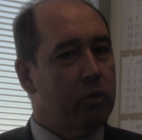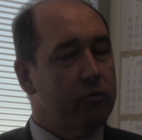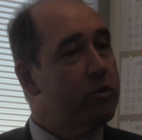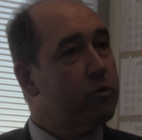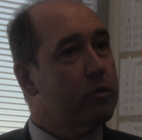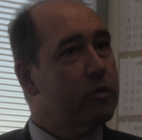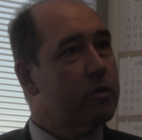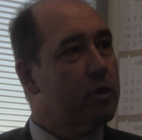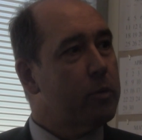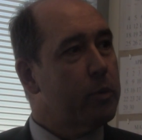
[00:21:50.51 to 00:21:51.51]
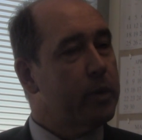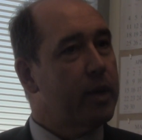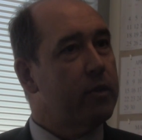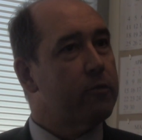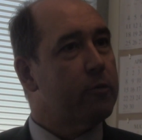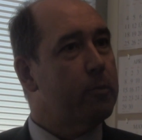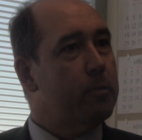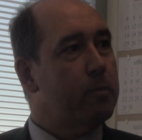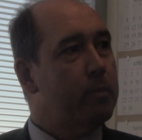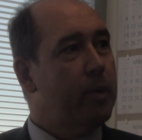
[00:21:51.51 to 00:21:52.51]
resources that we were getting from
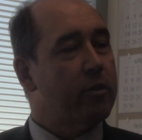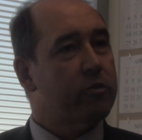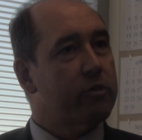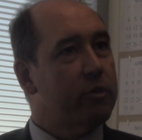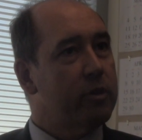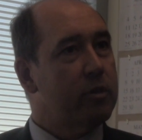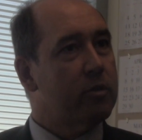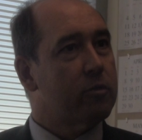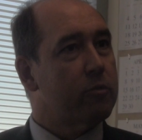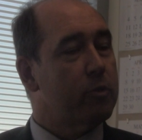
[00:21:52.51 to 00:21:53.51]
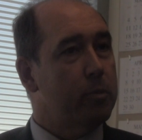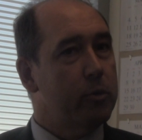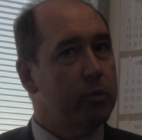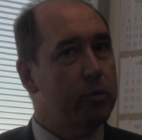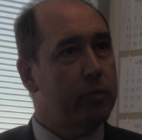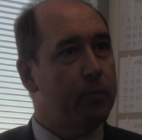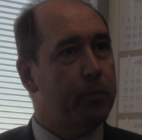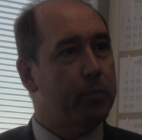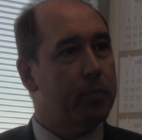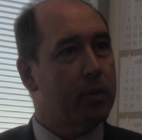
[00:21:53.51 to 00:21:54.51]
asteroids or from the moon,
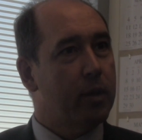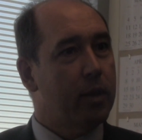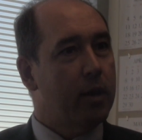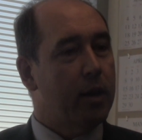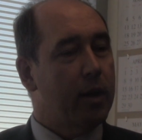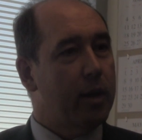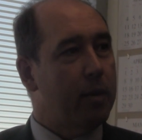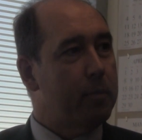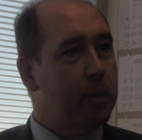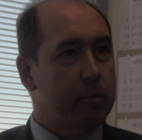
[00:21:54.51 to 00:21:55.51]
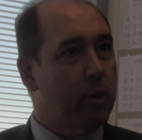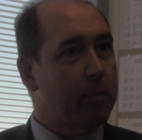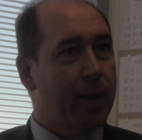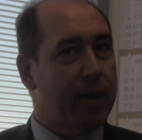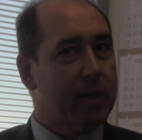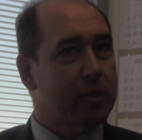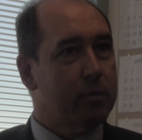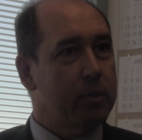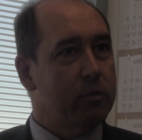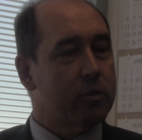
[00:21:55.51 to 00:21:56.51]
being brought back to
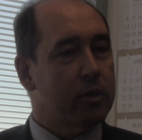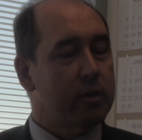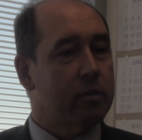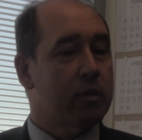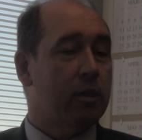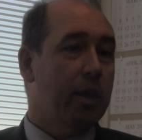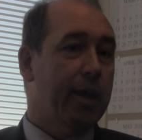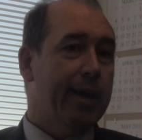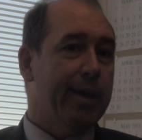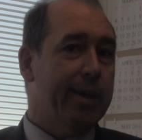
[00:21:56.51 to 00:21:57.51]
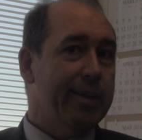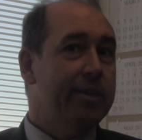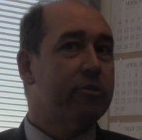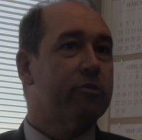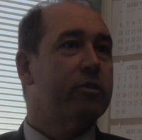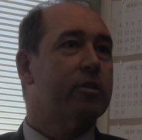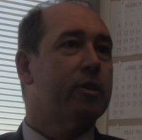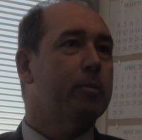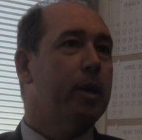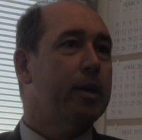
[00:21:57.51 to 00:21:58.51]
be used on Earth. Industries
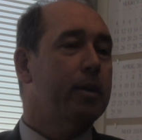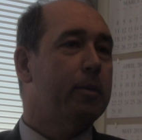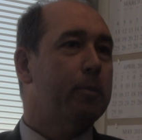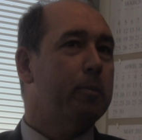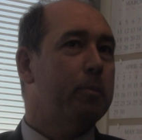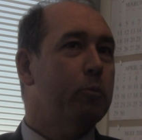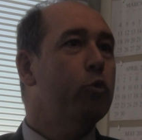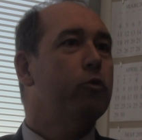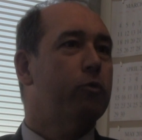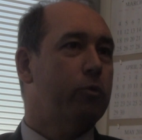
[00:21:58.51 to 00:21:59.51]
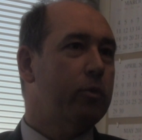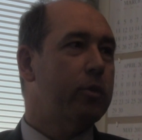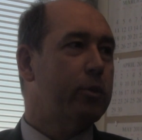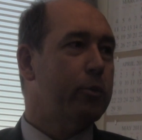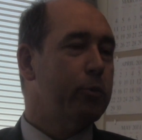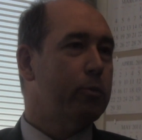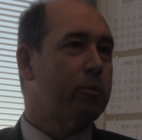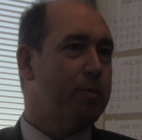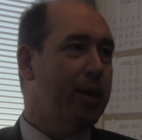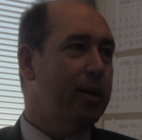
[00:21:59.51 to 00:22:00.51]
that might move to
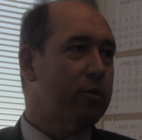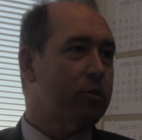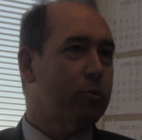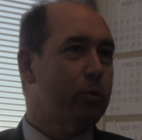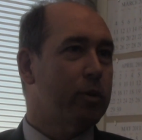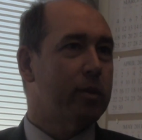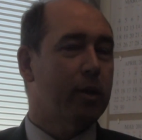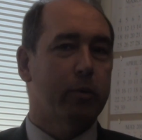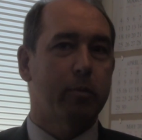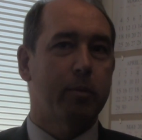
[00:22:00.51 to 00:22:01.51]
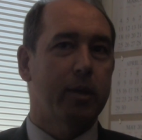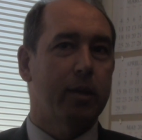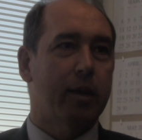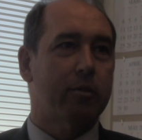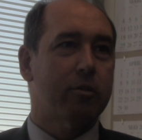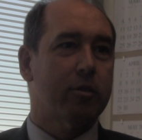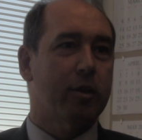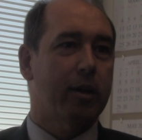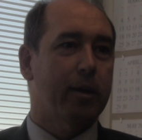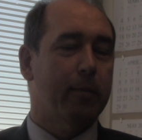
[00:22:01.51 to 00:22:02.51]
space where they would be
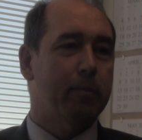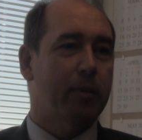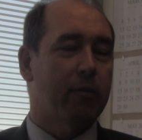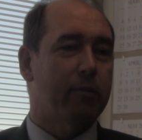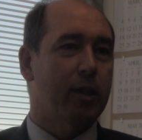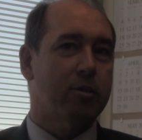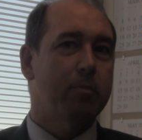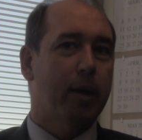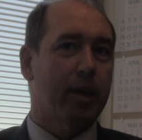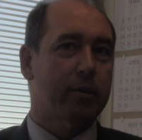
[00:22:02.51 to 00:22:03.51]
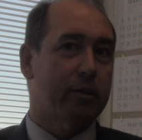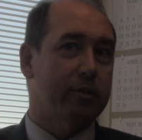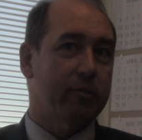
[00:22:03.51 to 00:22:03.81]
have less impact on our